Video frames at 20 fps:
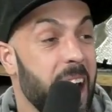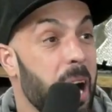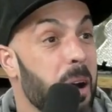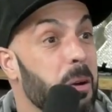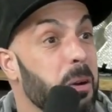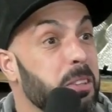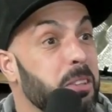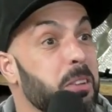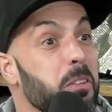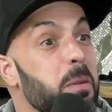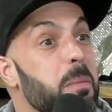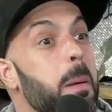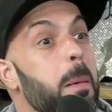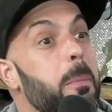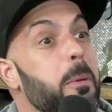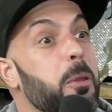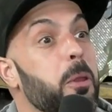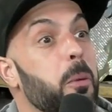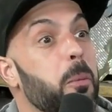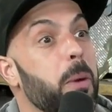I also
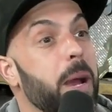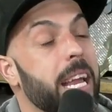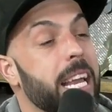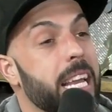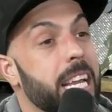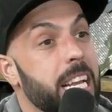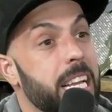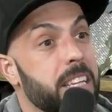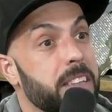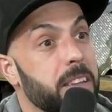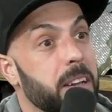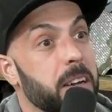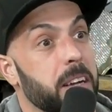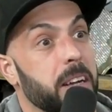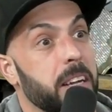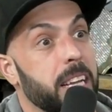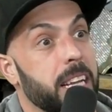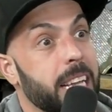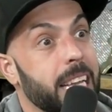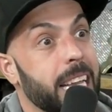remember the way he had
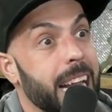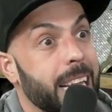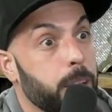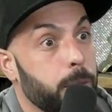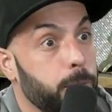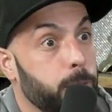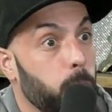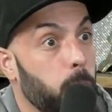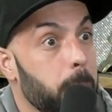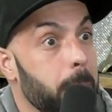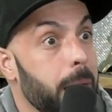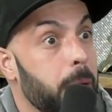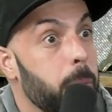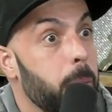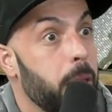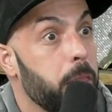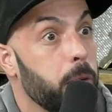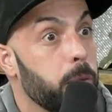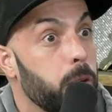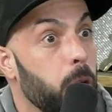the Floyd
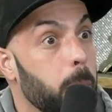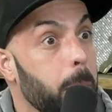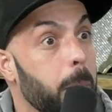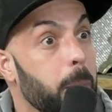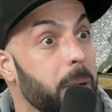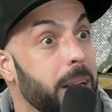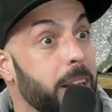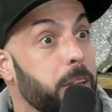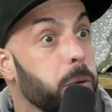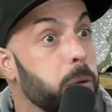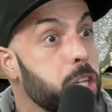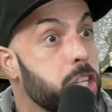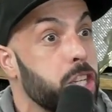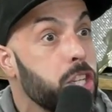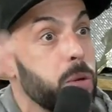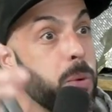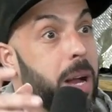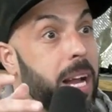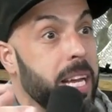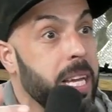Mayweather role. I went and threw the
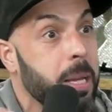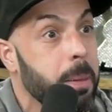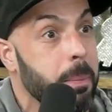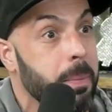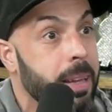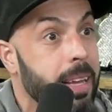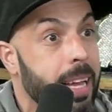shoe at him.